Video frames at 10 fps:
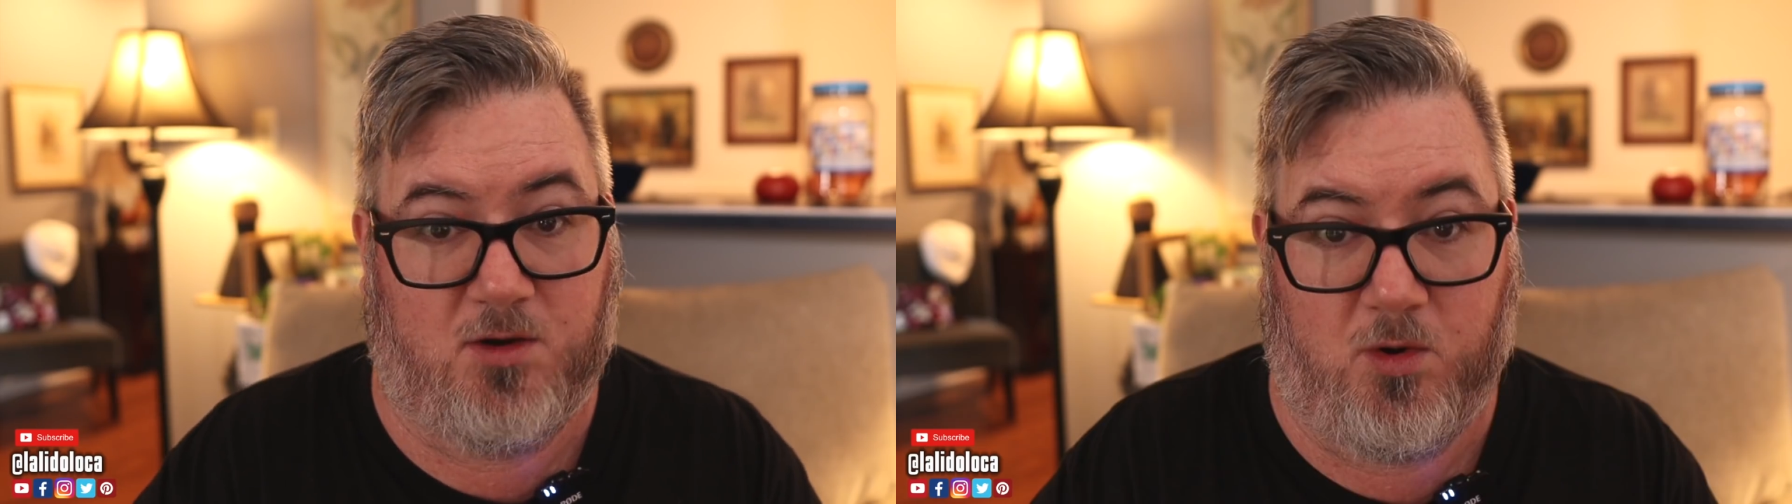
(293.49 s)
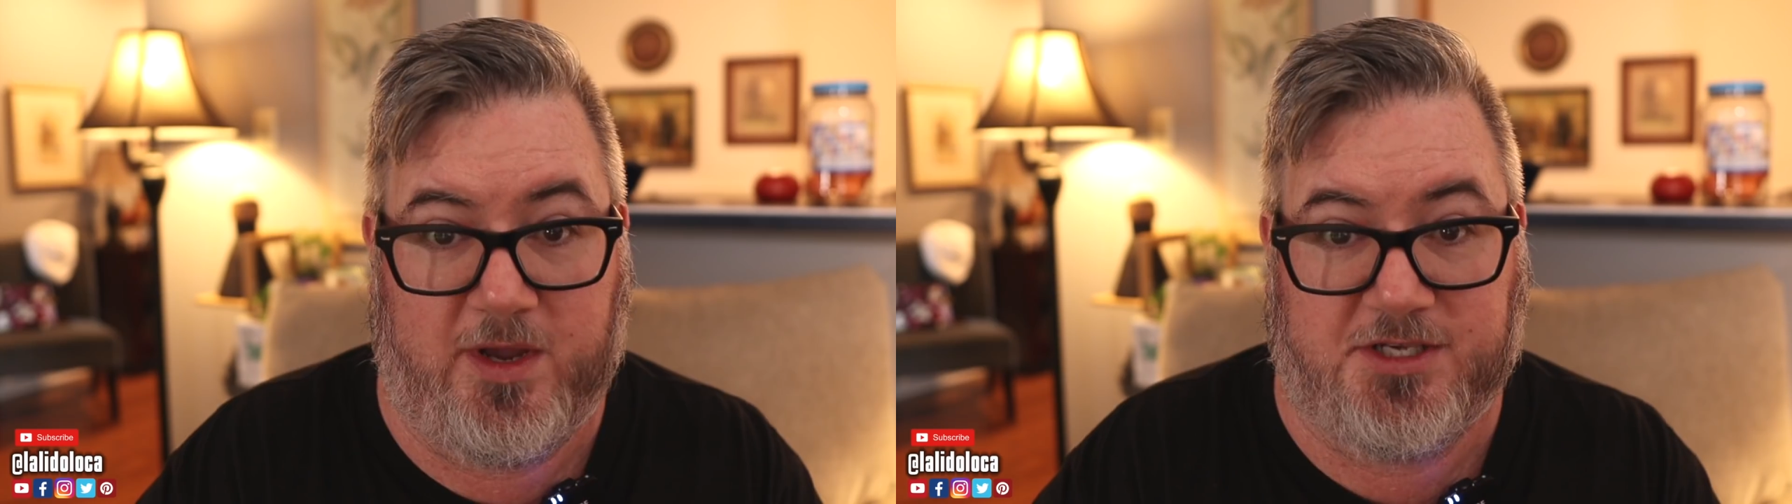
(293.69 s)

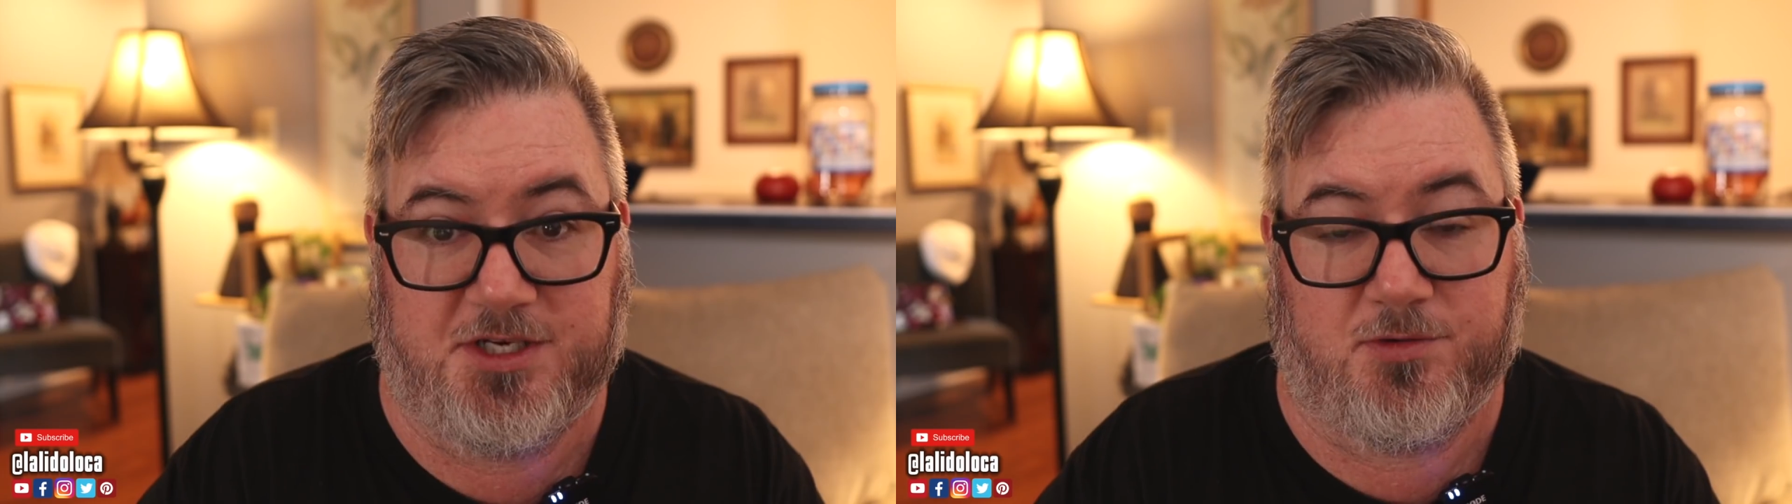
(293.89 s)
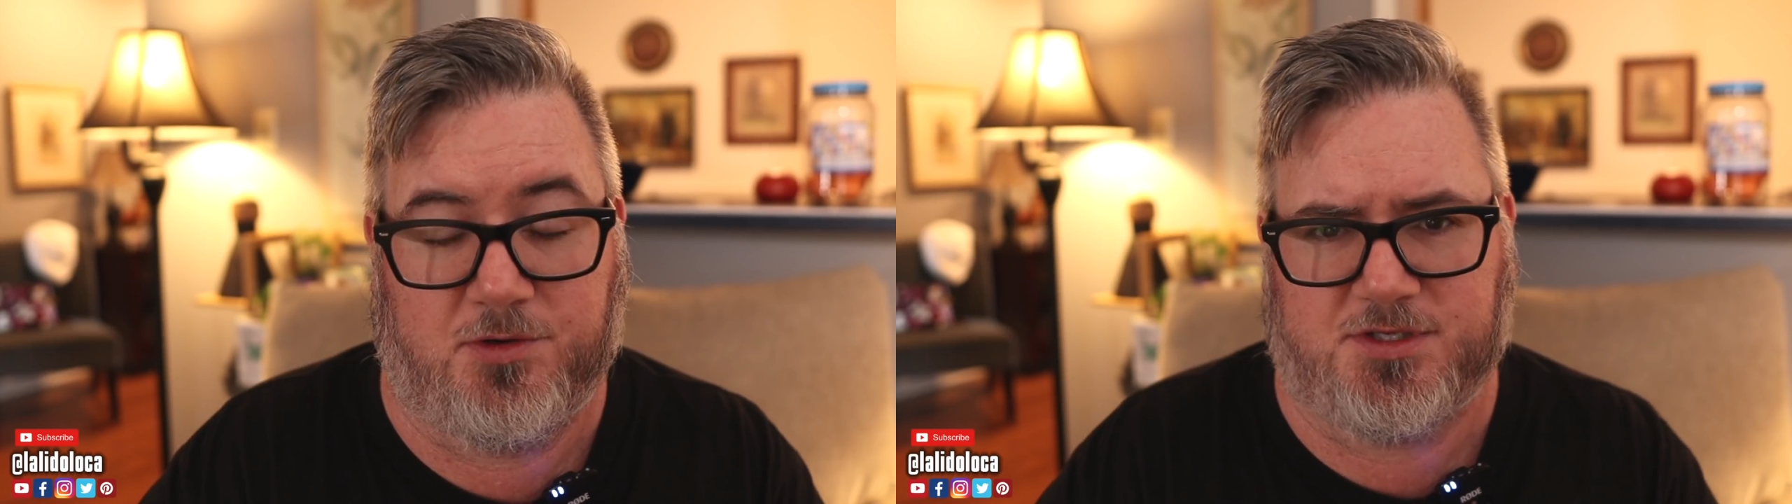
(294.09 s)

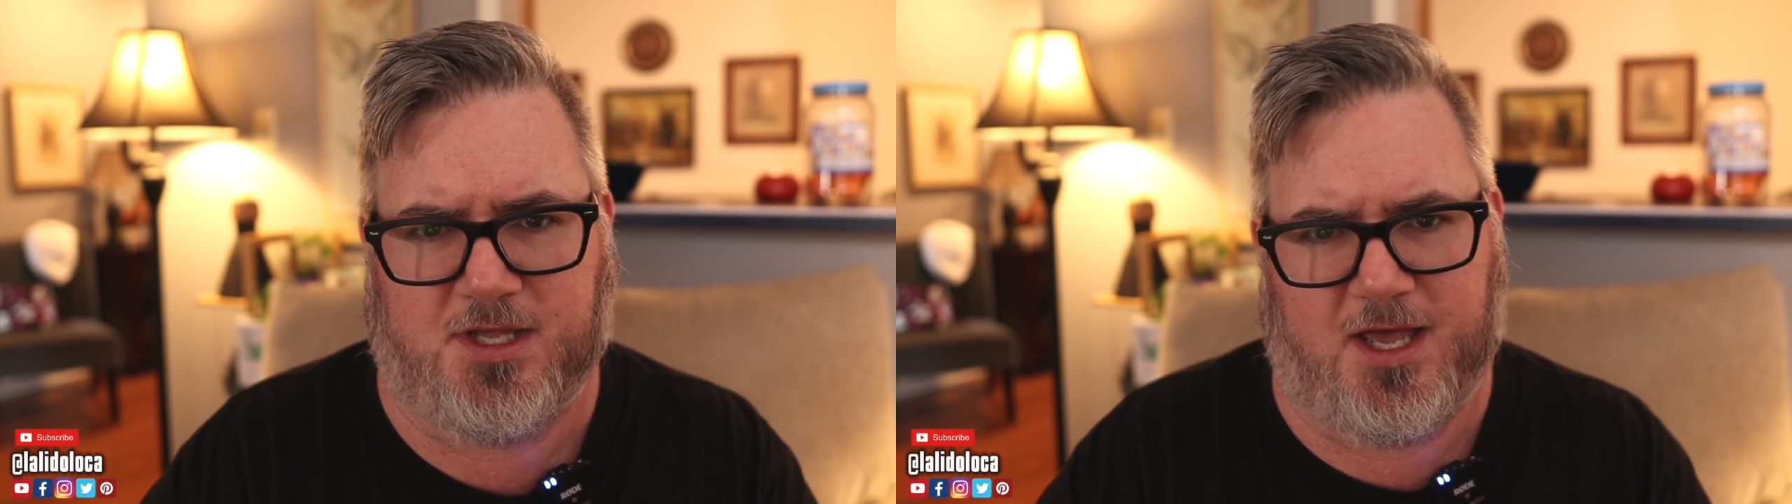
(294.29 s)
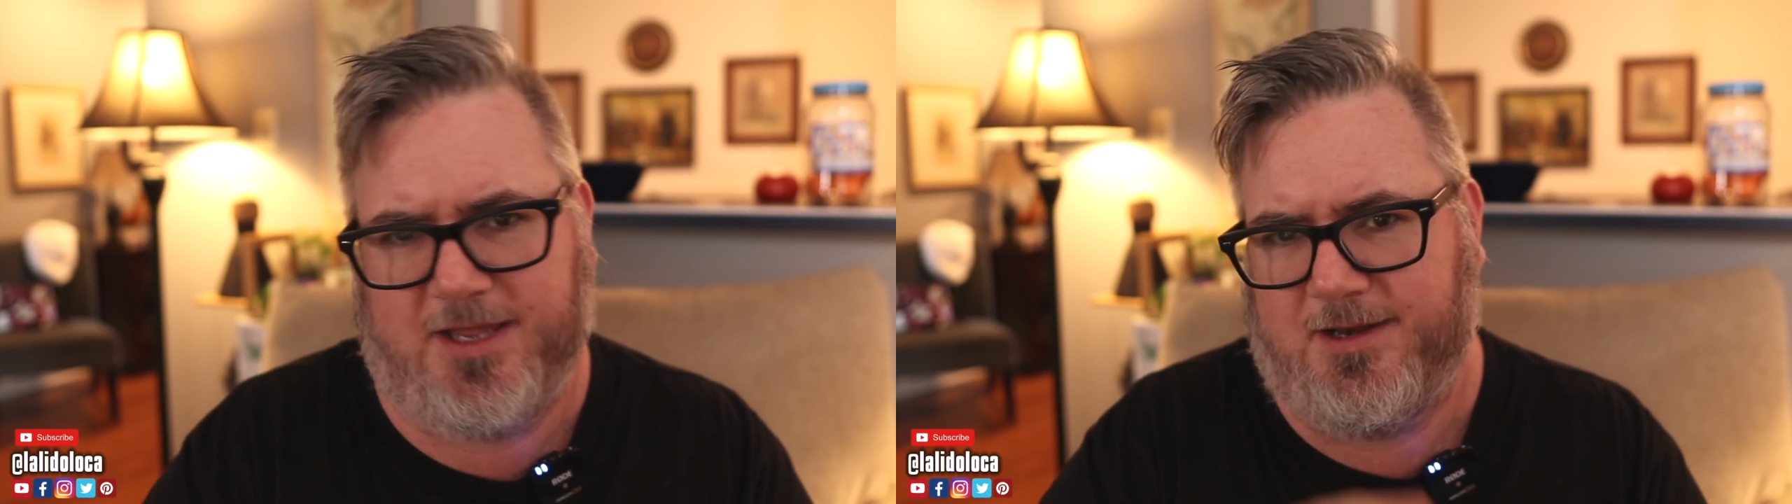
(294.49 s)
Norwegian Cruise
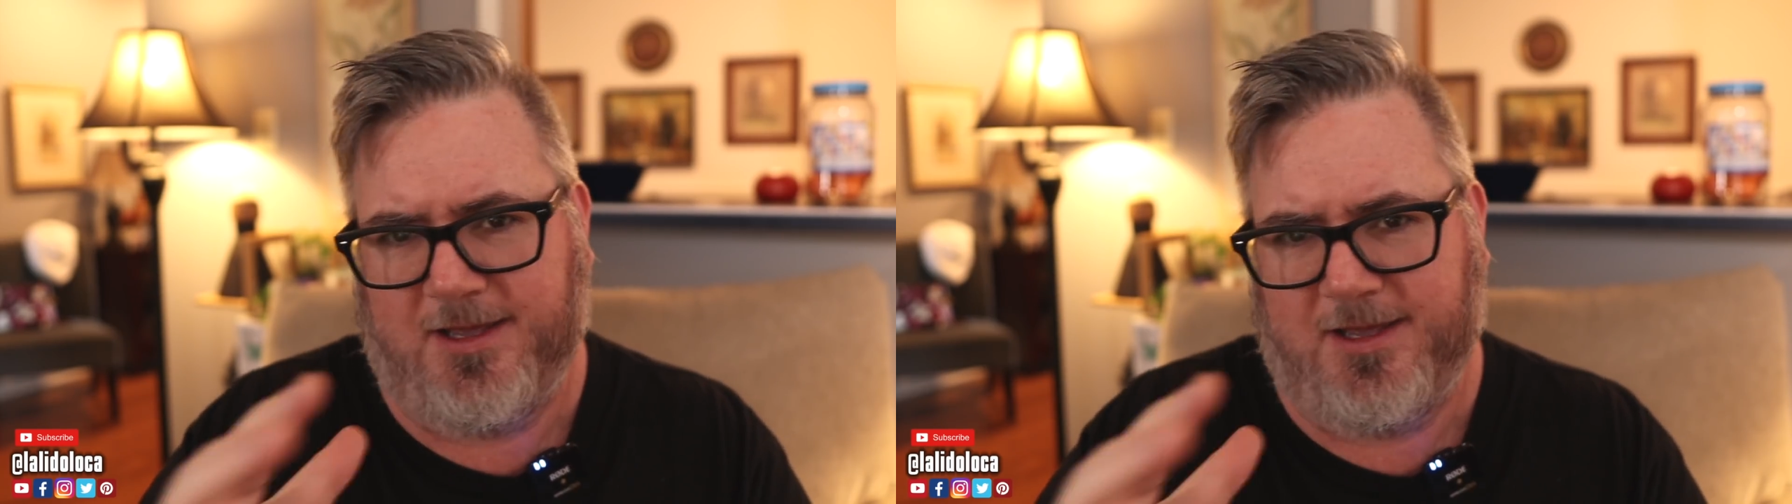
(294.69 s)
Line,